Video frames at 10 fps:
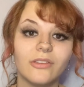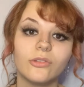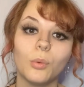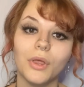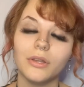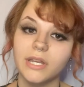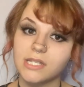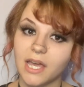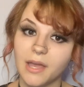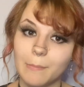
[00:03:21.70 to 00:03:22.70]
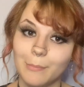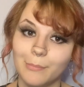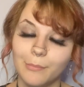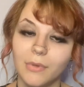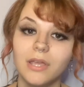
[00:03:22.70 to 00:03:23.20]
quality time.
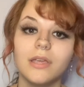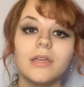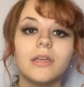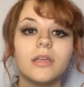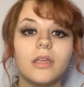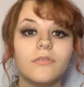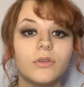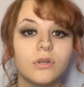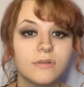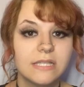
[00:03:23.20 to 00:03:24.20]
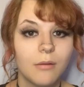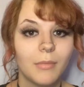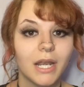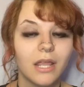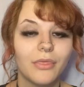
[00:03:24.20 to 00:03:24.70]
If you know
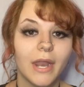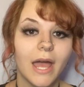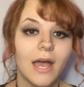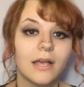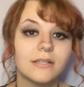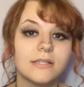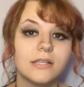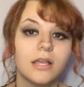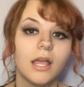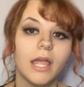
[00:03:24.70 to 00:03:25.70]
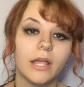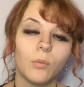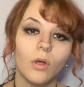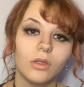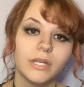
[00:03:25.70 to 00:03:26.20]
somebody that has a
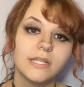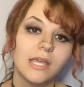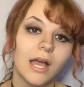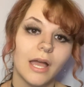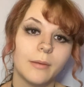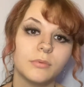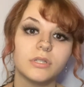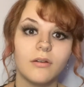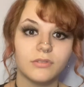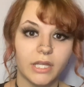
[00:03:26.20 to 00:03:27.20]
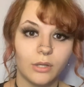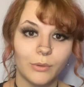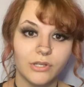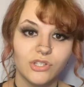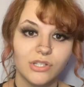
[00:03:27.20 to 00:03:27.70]
quality time love
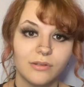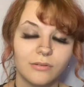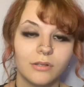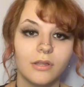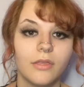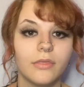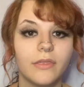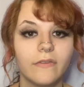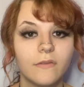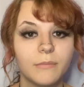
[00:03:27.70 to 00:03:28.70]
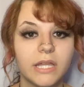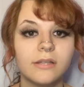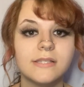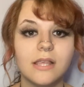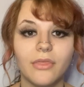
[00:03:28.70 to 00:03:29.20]
language, this
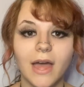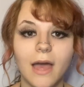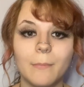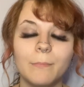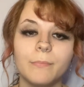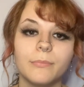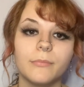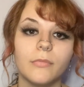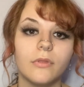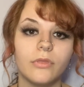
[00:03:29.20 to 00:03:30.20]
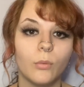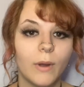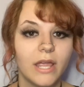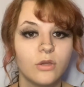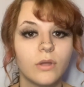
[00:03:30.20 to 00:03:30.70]
means that the
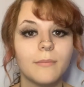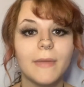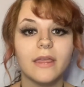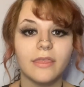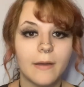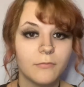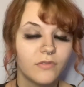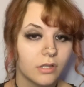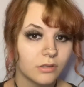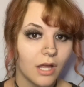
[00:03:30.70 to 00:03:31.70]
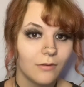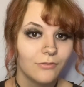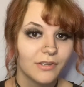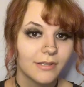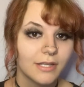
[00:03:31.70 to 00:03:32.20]
way you can make them feel
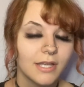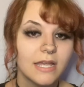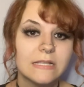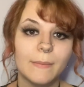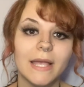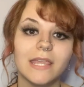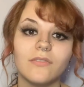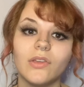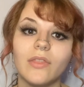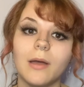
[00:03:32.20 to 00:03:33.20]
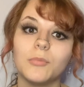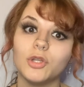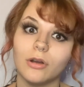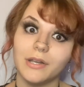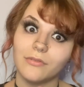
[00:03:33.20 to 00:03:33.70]
loved is by giving them
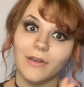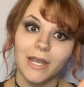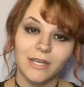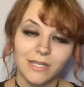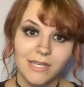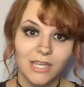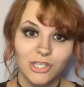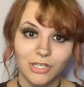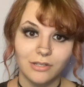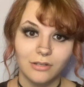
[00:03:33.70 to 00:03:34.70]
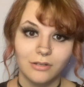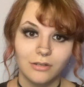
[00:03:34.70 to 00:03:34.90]
your undivided attention.